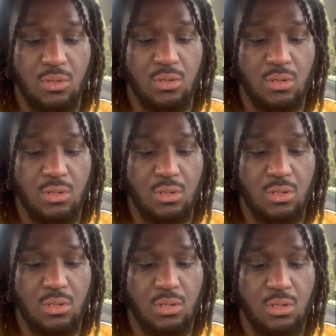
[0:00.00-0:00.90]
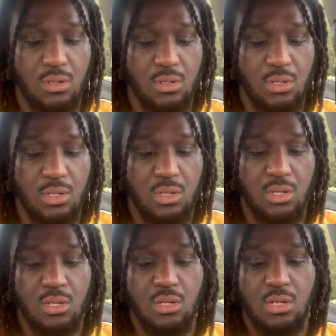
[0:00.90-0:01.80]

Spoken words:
(silence)